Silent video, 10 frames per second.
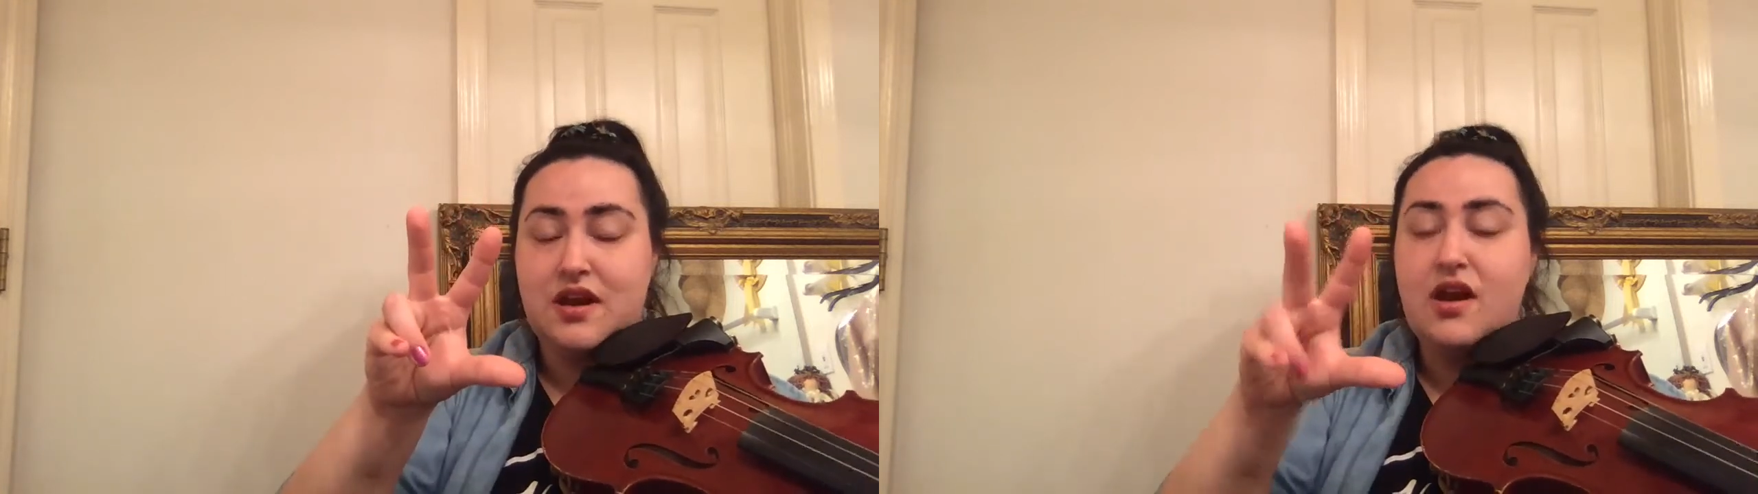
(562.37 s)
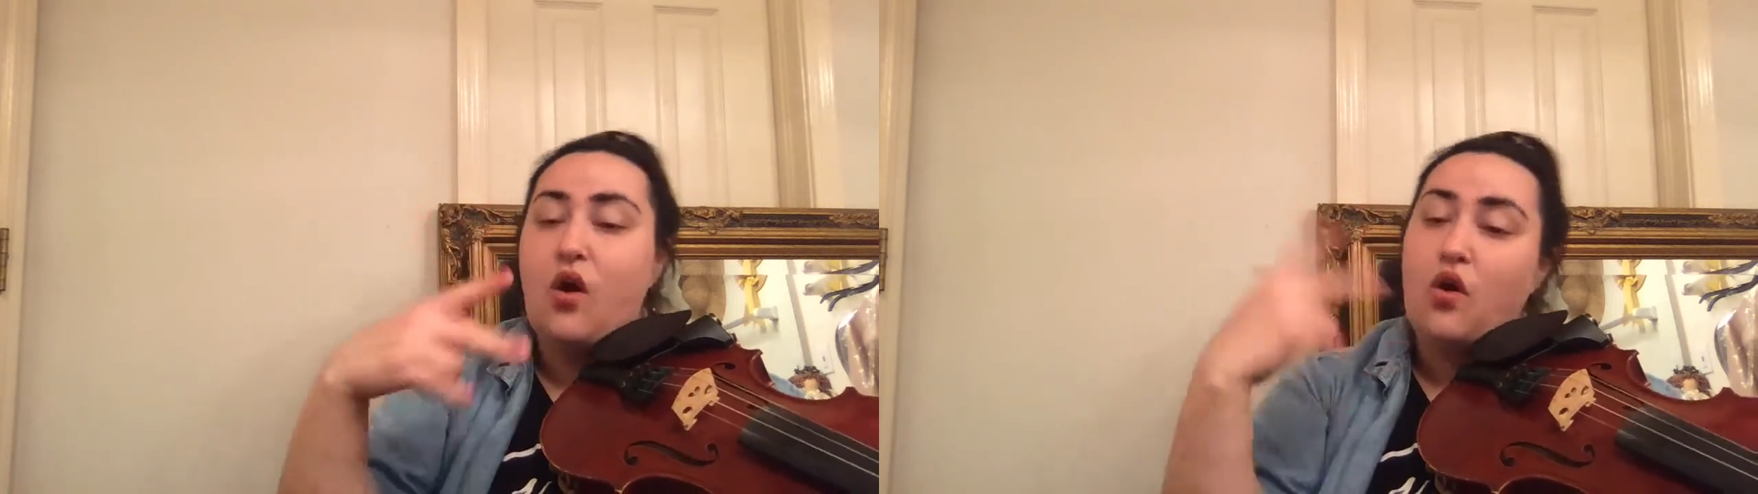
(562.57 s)

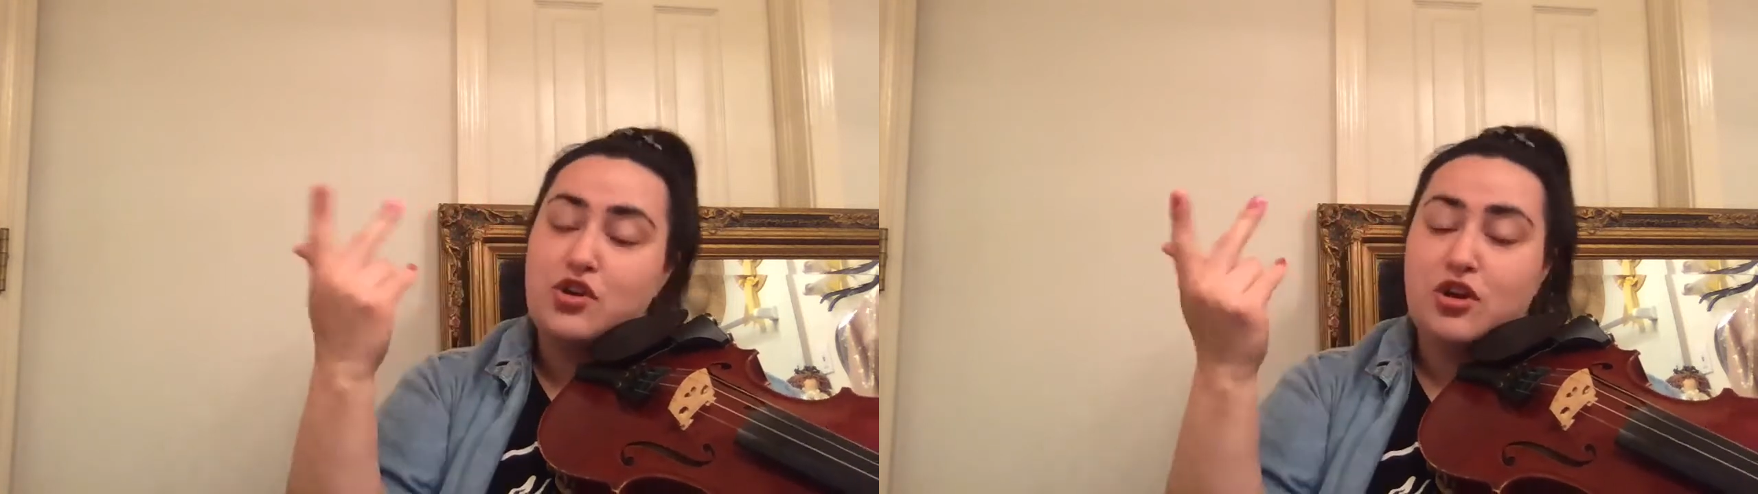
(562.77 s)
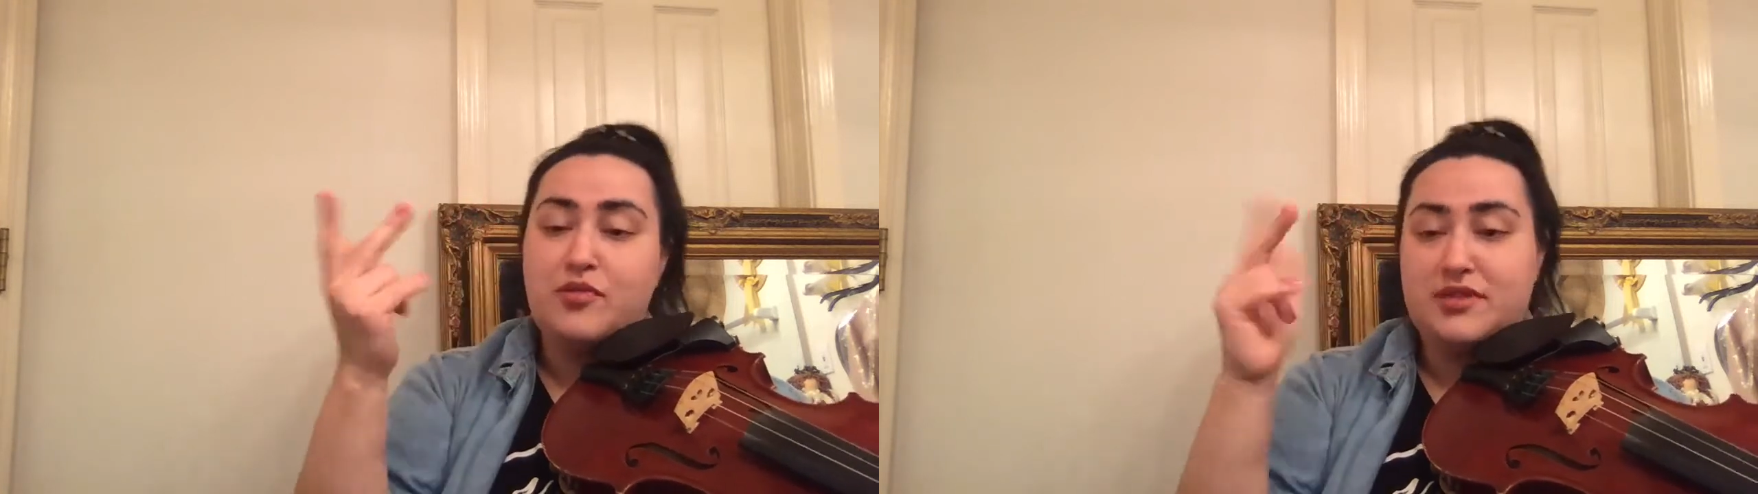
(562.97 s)
or you
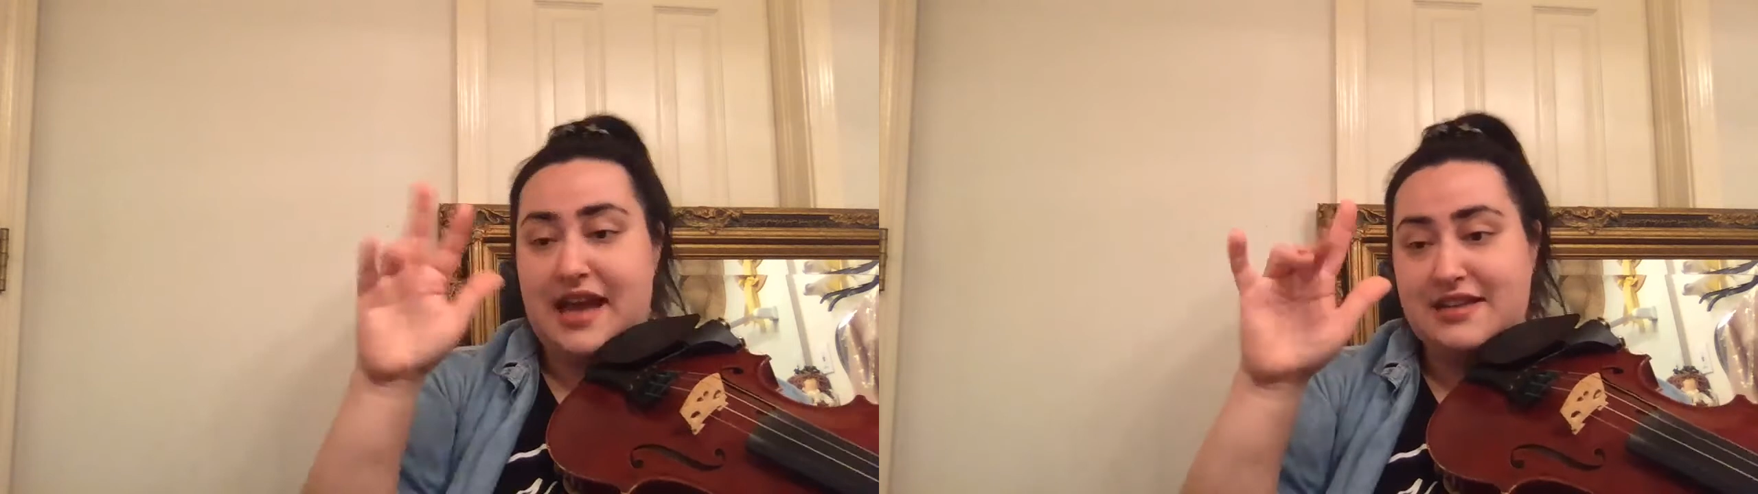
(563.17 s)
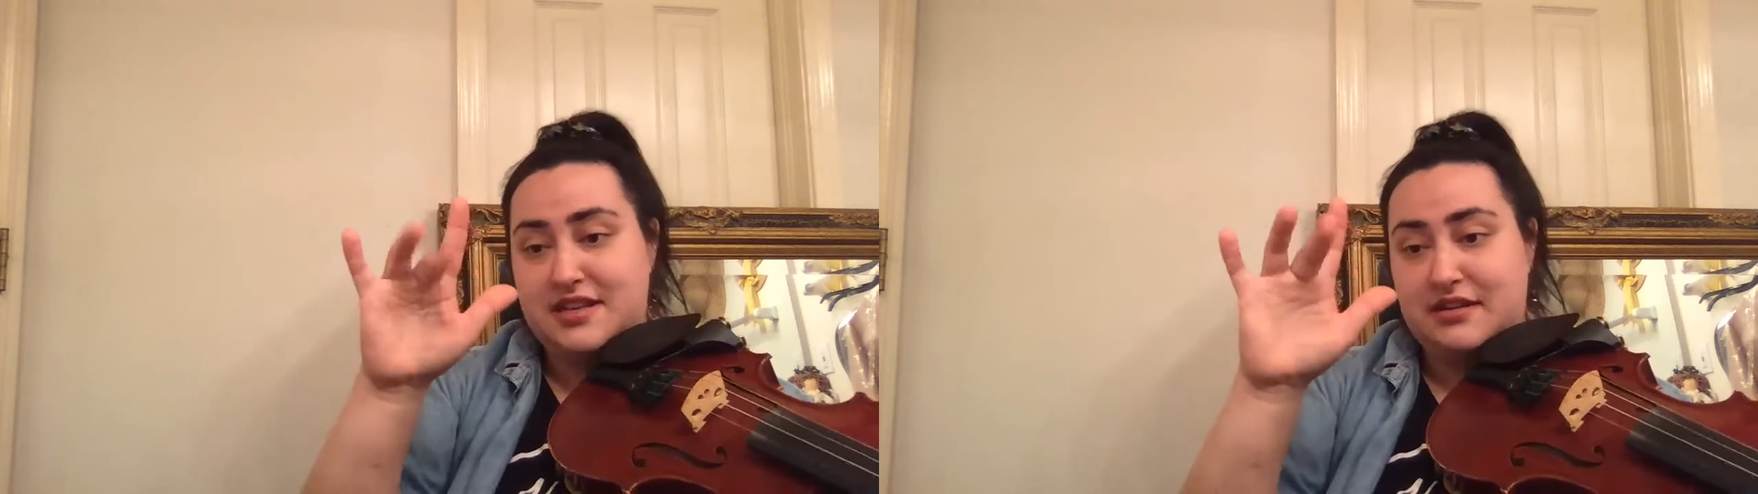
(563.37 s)
can put the
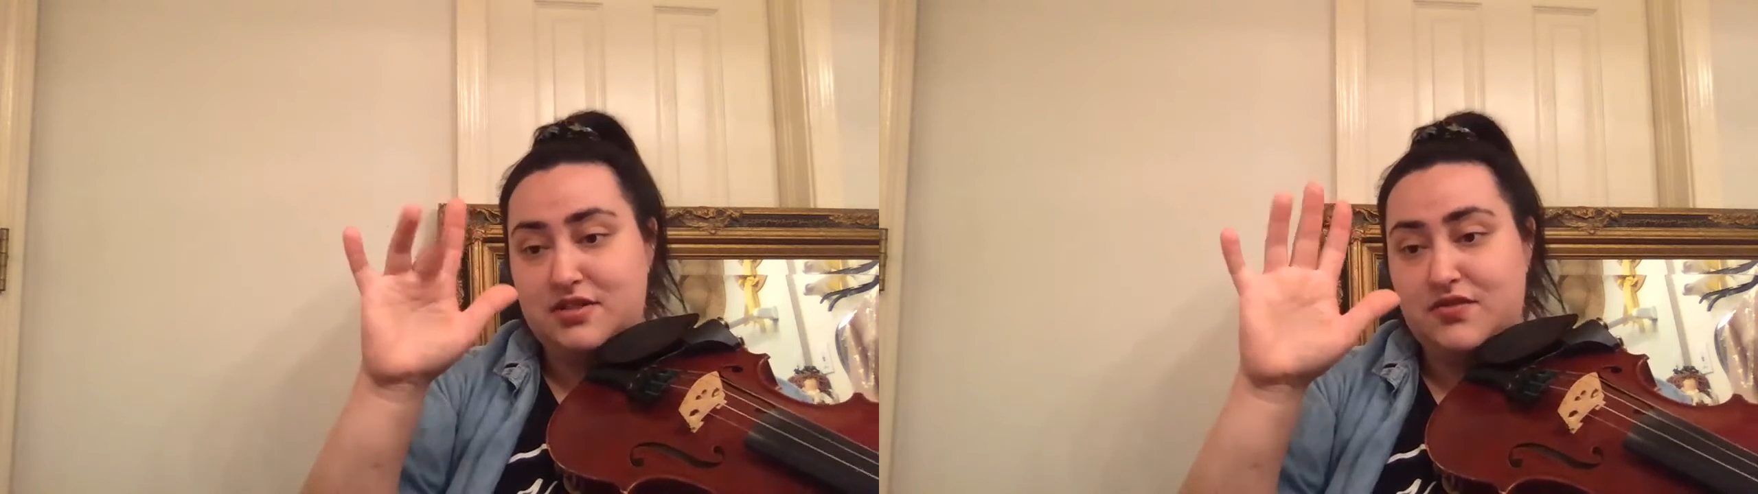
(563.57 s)
accidentals